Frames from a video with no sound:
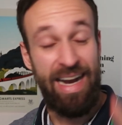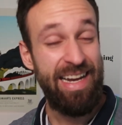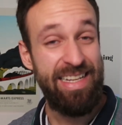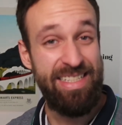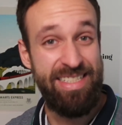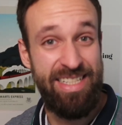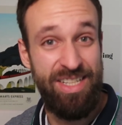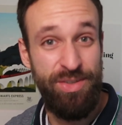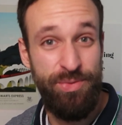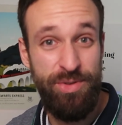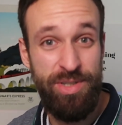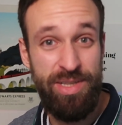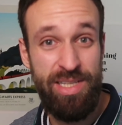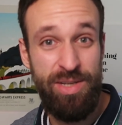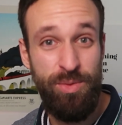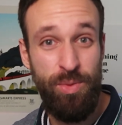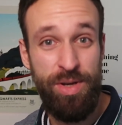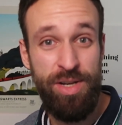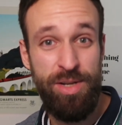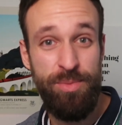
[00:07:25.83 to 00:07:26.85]
I definitely
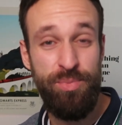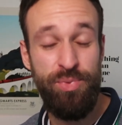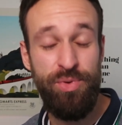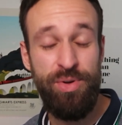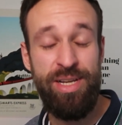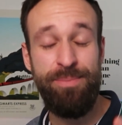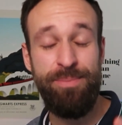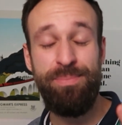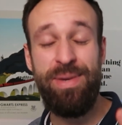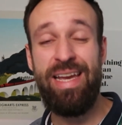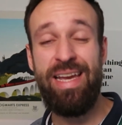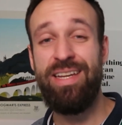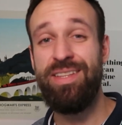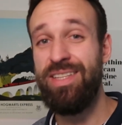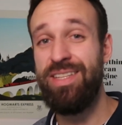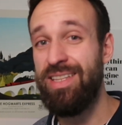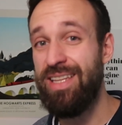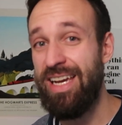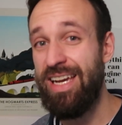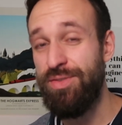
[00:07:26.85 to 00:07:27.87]
want to bring back
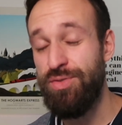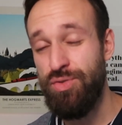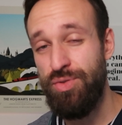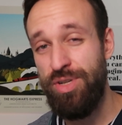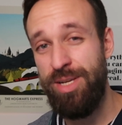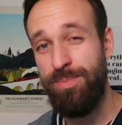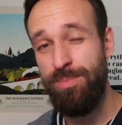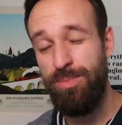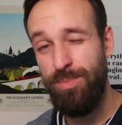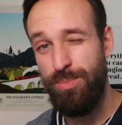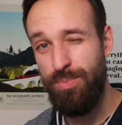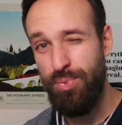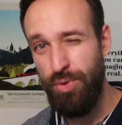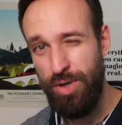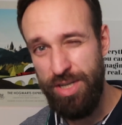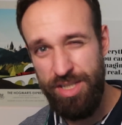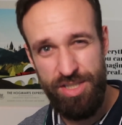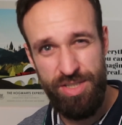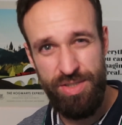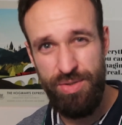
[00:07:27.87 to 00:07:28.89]
the live stream
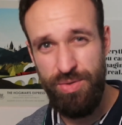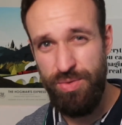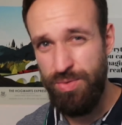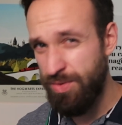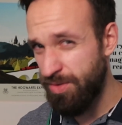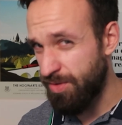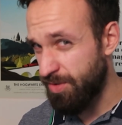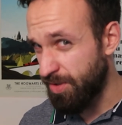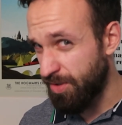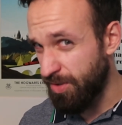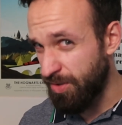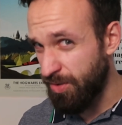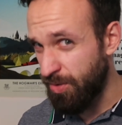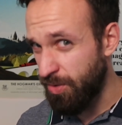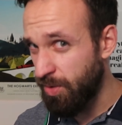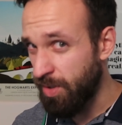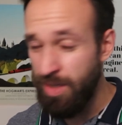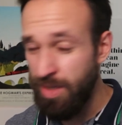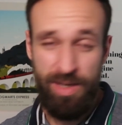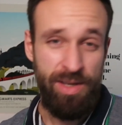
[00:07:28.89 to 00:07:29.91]
pretty soon,
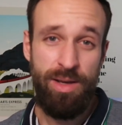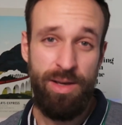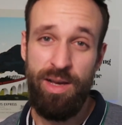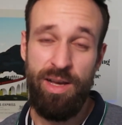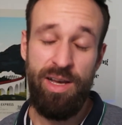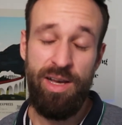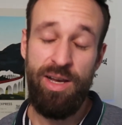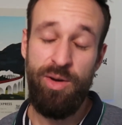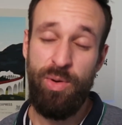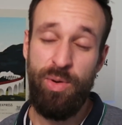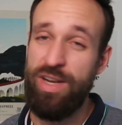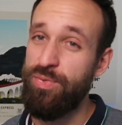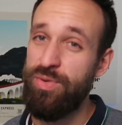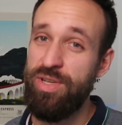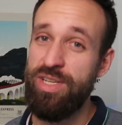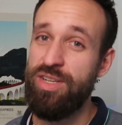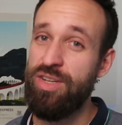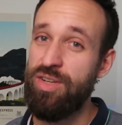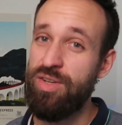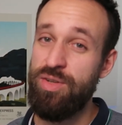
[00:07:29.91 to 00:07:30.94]
so uh, when I
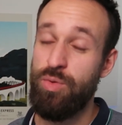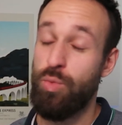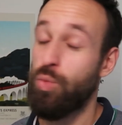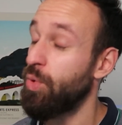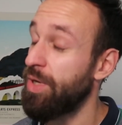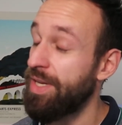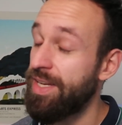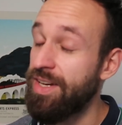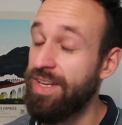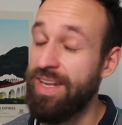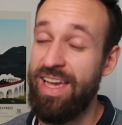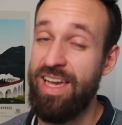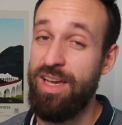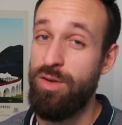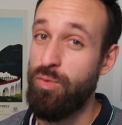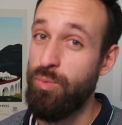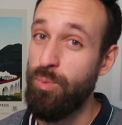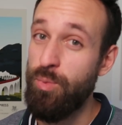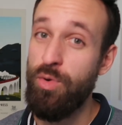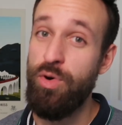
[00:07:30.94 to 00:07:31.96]
feel good, we're gonna
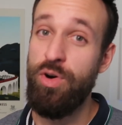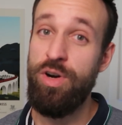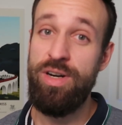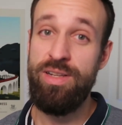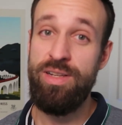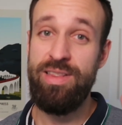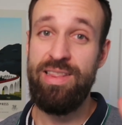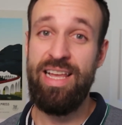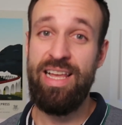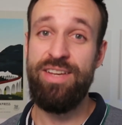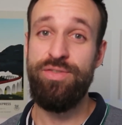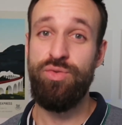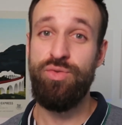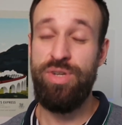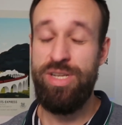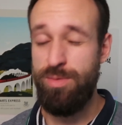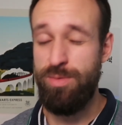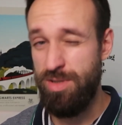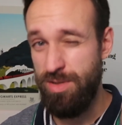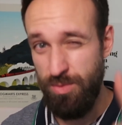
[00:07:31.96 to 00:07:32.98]
have more live
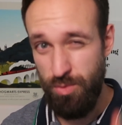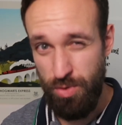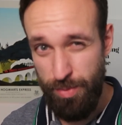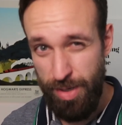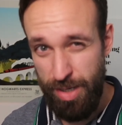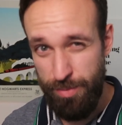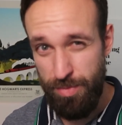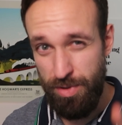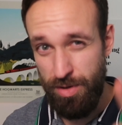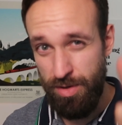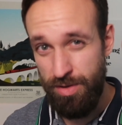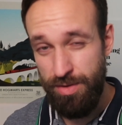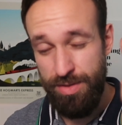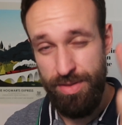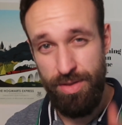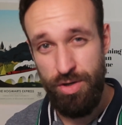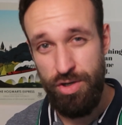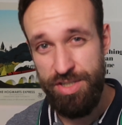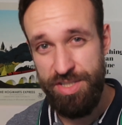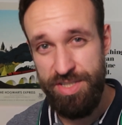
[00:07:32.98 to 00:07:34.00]
streams. Remember,
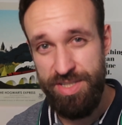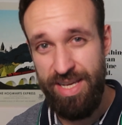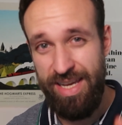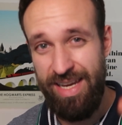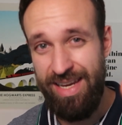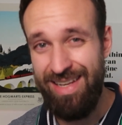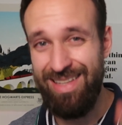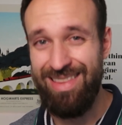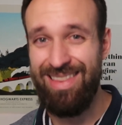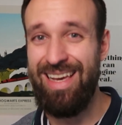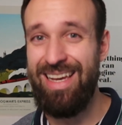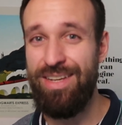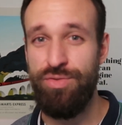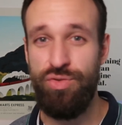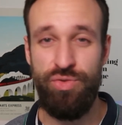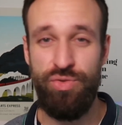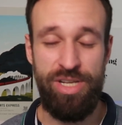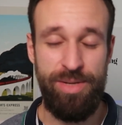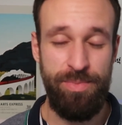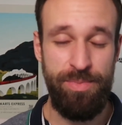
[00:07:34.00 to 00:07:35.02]
Thursday live
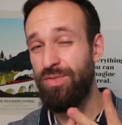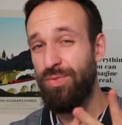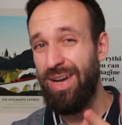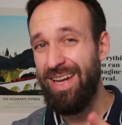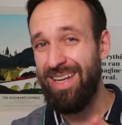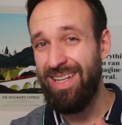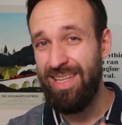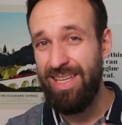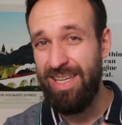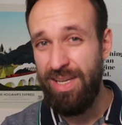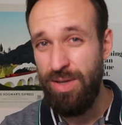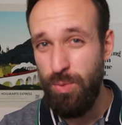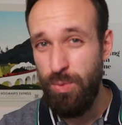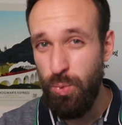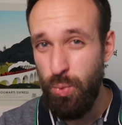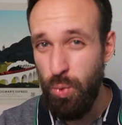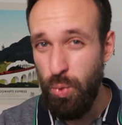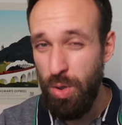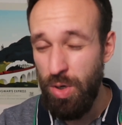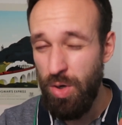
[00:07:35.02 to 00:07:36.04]
stream. And finally,
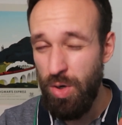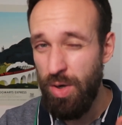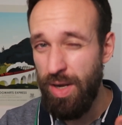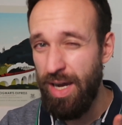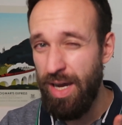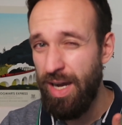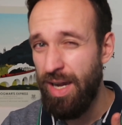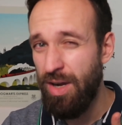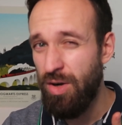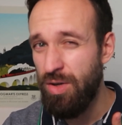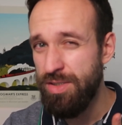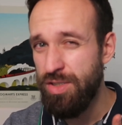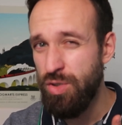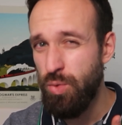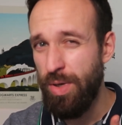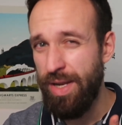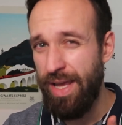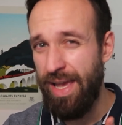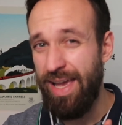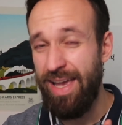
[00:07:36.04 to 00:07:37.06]
what I also
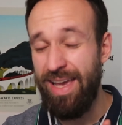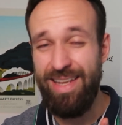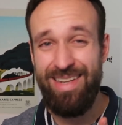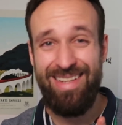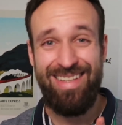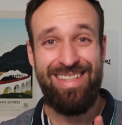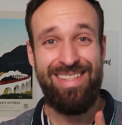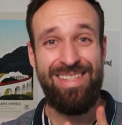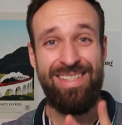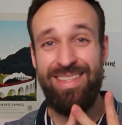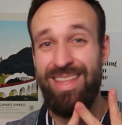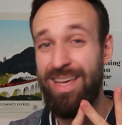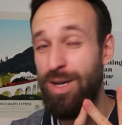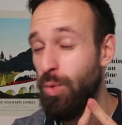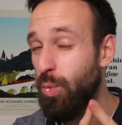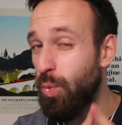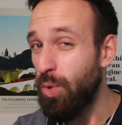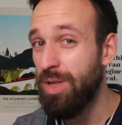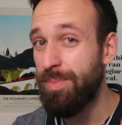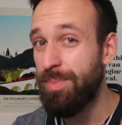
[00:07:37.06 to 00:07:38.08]
wanna add is there
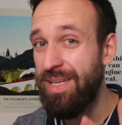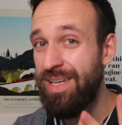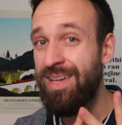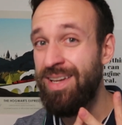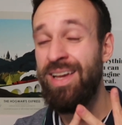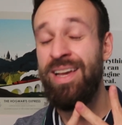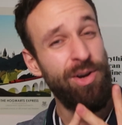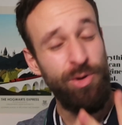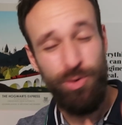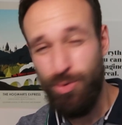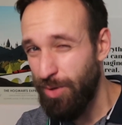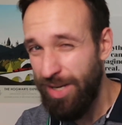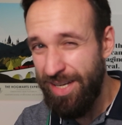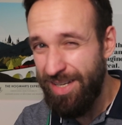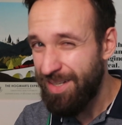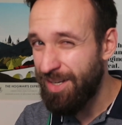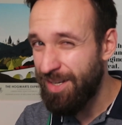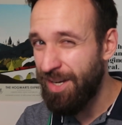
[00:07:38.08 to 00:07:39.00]
will be a great